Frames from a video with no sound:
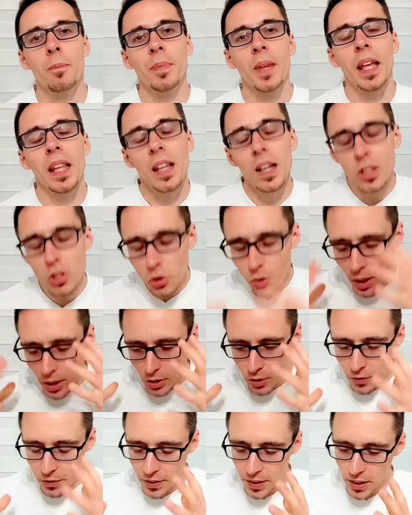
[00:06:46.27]
And I tried
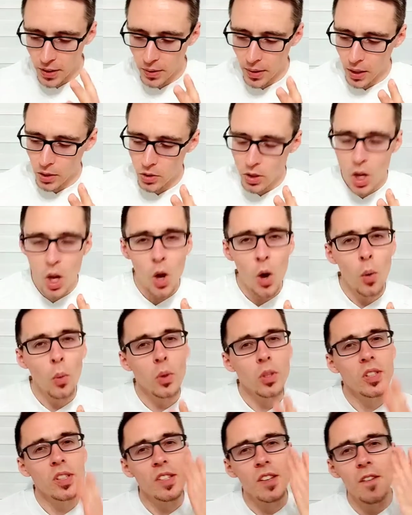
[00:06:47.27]
to figure out
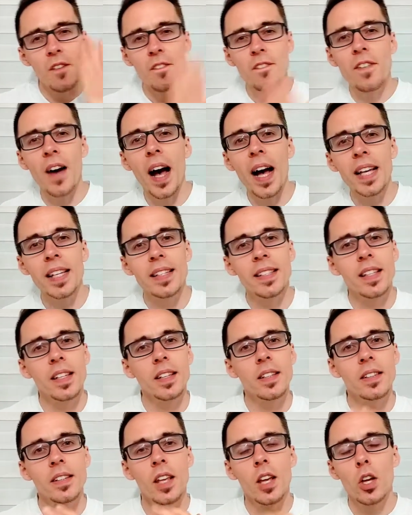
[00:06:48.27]
what's the
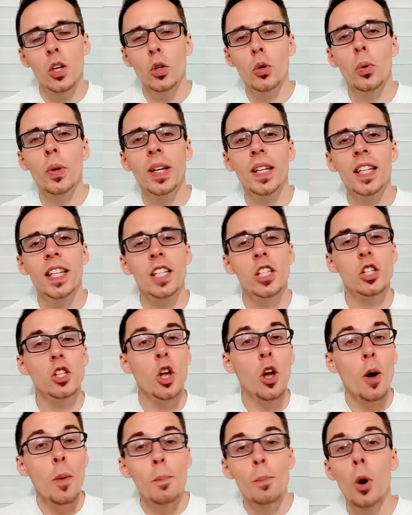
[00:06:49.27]
fastest, quickest,
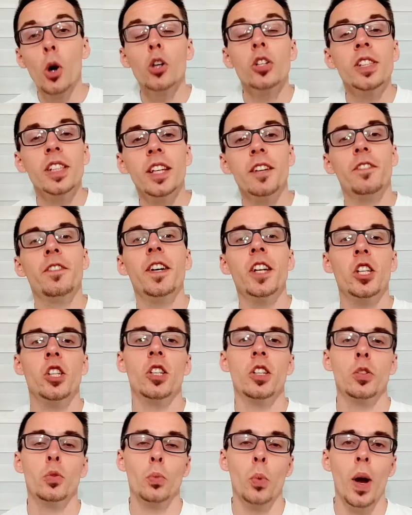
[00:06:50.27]
most
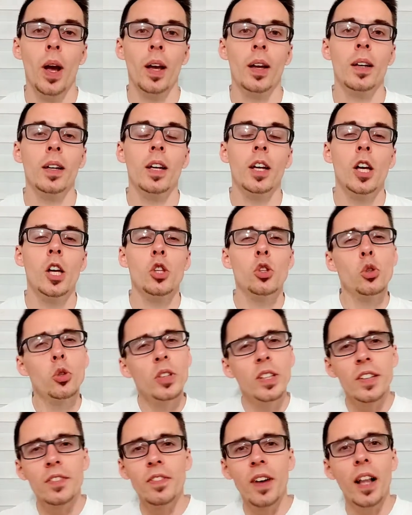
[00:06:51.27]
efficient way to
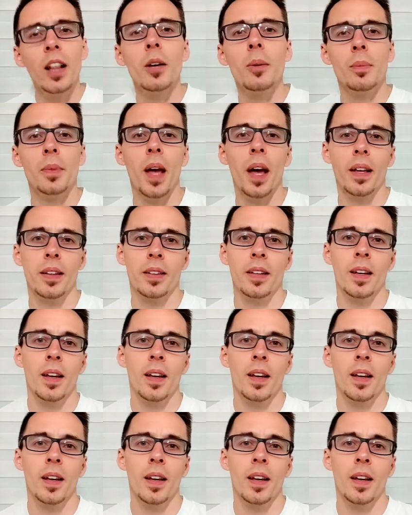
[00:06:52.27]
develop that.